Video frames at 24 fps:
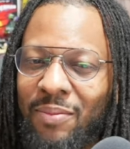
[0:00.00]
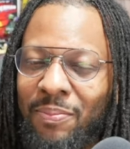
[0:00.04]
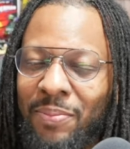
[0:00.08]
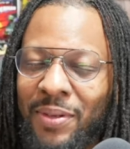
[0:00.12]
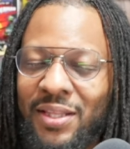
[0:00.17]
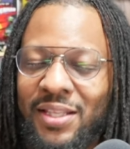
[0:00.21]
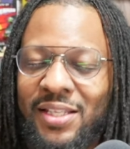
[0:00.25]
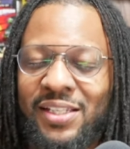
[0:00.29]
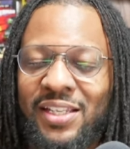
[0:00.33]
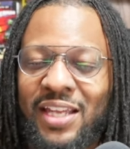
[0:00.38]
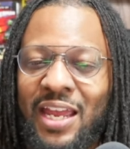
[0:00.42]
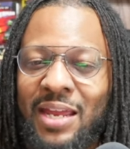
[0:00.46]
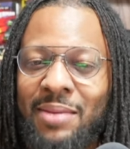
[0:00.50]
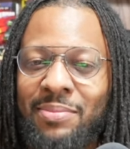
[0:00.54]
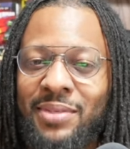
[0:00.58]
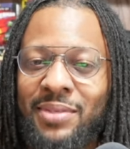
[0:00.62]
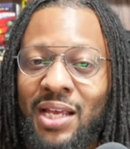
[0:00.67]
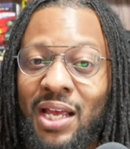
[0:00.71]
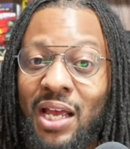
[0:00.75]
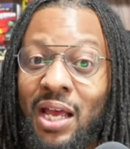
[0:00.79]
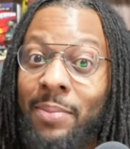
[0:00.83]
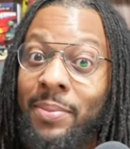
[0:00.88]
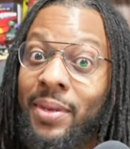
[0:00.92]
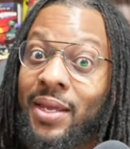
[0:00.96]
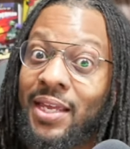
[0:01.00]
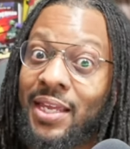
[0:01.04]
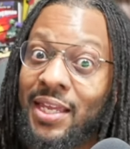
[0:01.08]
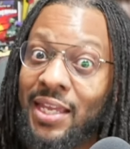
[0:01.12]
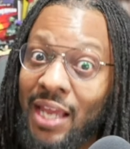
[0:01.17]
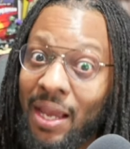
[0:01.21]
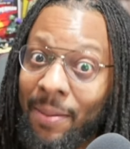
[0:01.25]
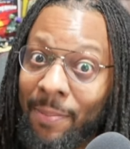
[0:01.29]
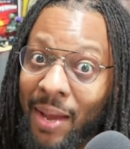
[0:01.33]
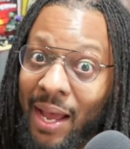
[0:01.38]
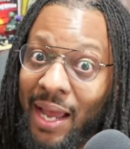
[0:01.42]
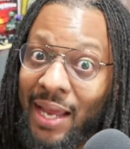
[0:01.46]
but at the same time,
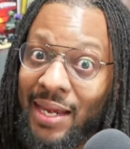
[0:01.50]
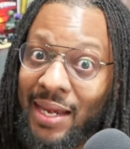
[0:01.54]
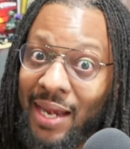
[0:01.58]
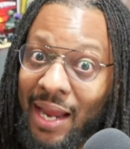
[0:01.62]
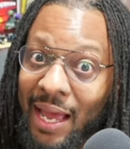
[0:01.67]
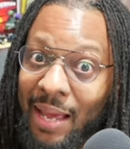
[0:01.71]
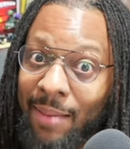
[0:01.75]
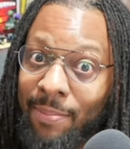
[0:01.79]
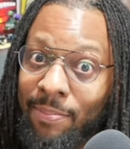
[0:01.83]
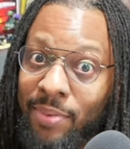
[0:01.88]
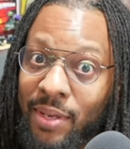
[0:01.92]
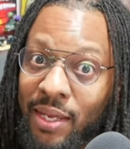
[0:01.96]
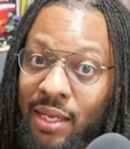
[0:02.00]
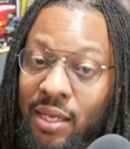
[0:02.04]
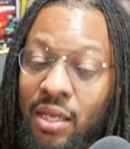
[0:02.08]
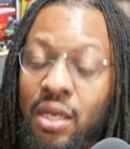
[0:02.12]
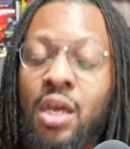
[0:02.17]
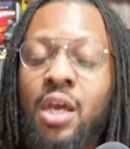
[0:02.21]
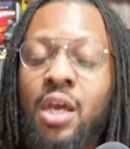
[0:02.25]
you might not be.